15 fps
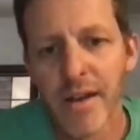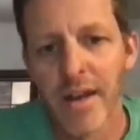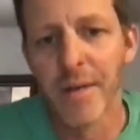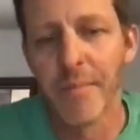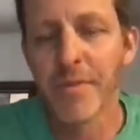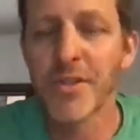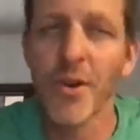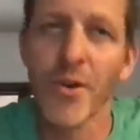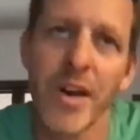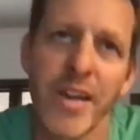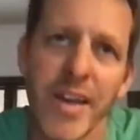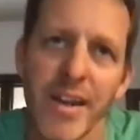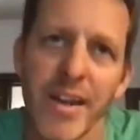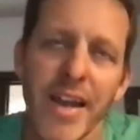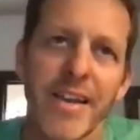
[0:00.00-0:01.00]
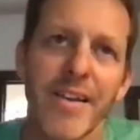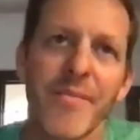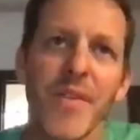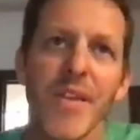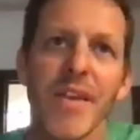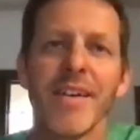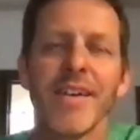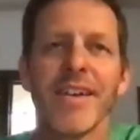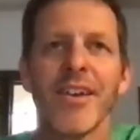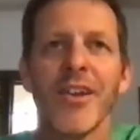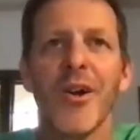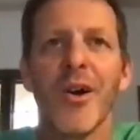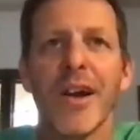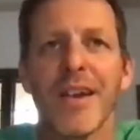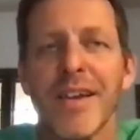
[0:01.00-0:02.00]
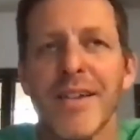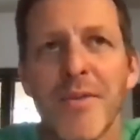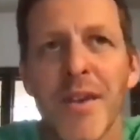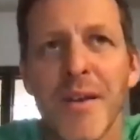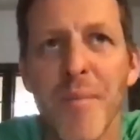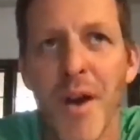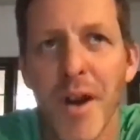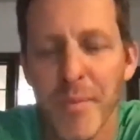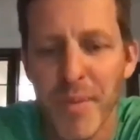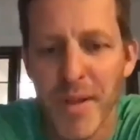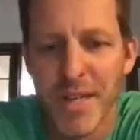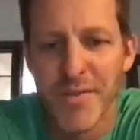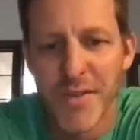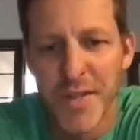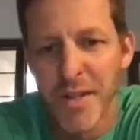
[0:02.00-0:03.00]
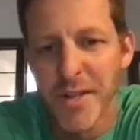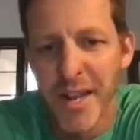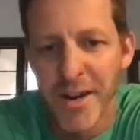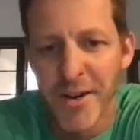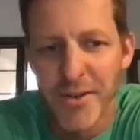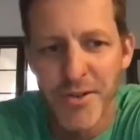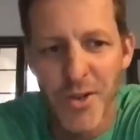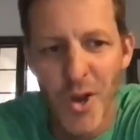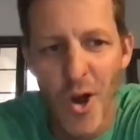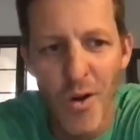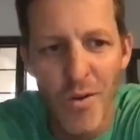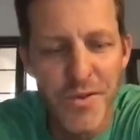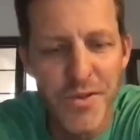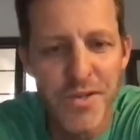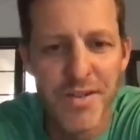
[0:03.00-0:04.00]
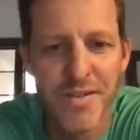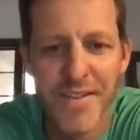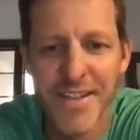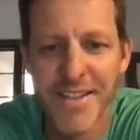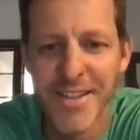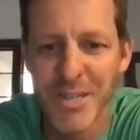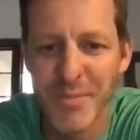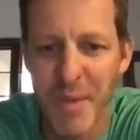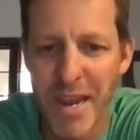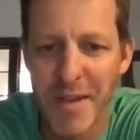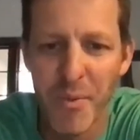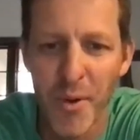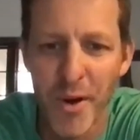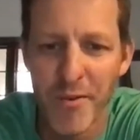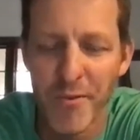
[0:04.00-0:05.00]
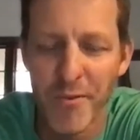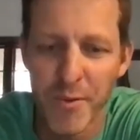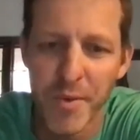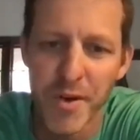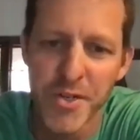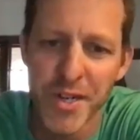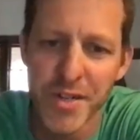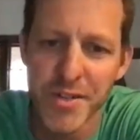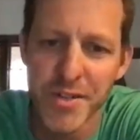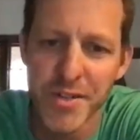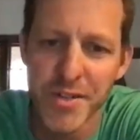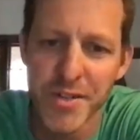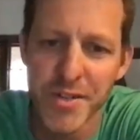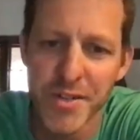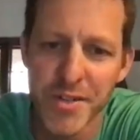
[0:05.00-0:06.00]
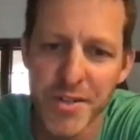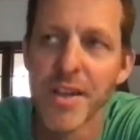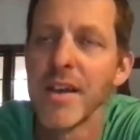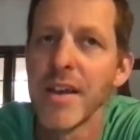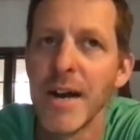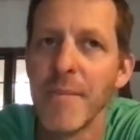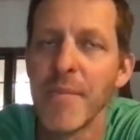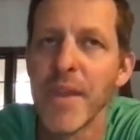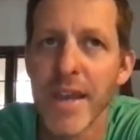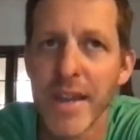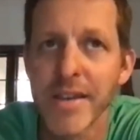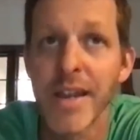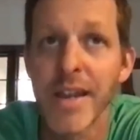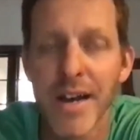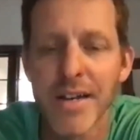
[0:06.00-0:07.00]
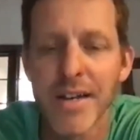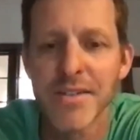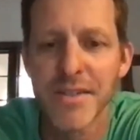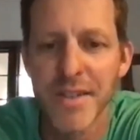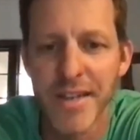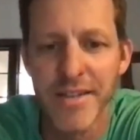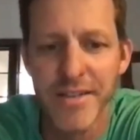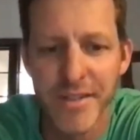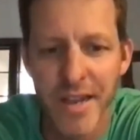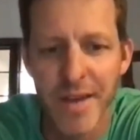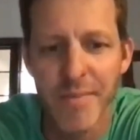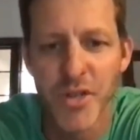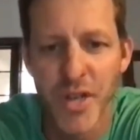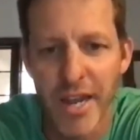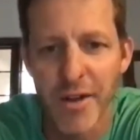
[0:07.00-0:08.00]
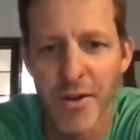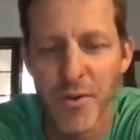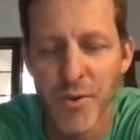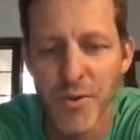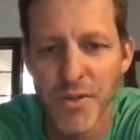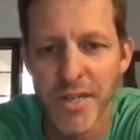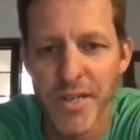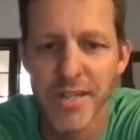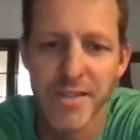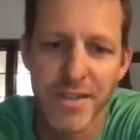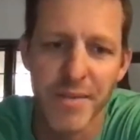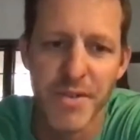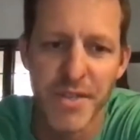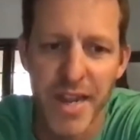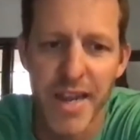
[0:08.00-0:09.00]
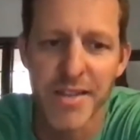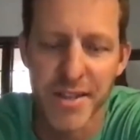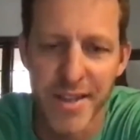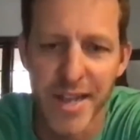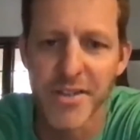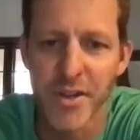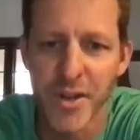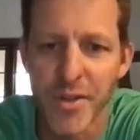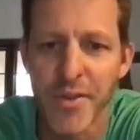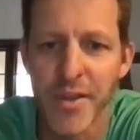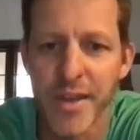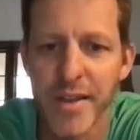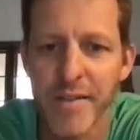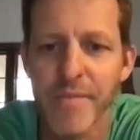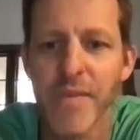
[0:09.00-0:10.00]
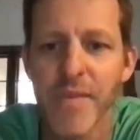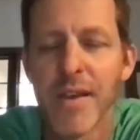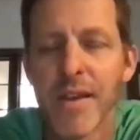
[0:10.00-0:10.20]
So again, I'd like to think Marketplace Facilitator solves this pain point for merchants. It does in some channels, in some states, and that's a good thing.